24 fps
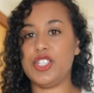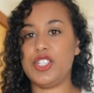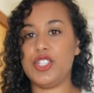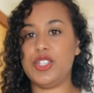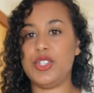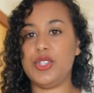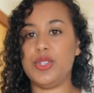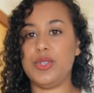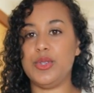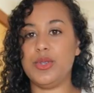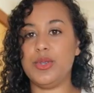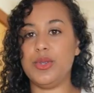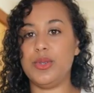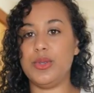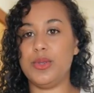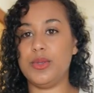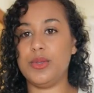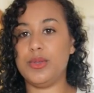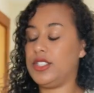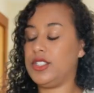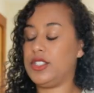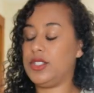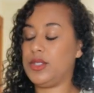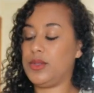
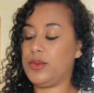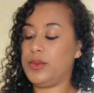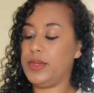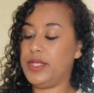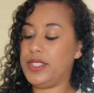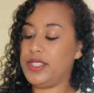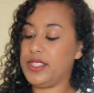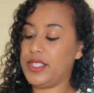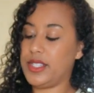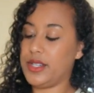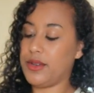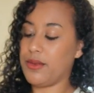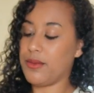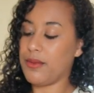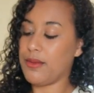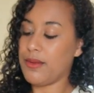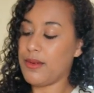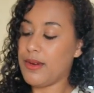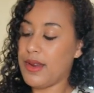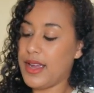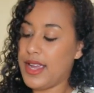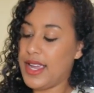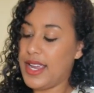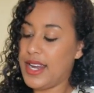to squeeze it
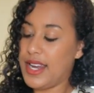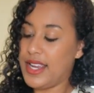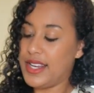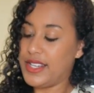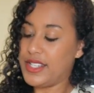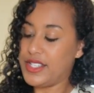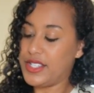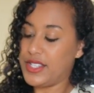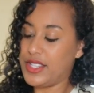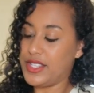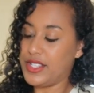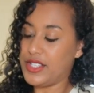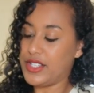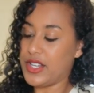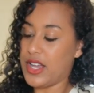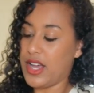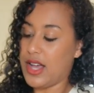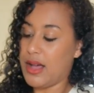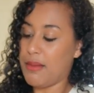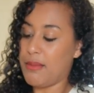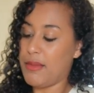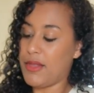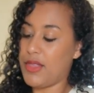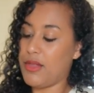right into the
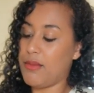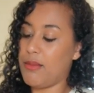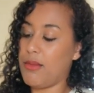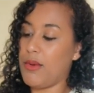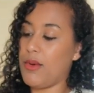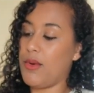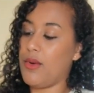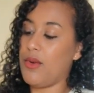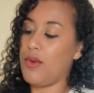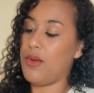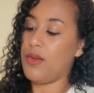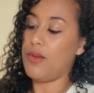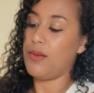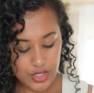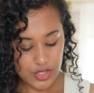top of the bowl.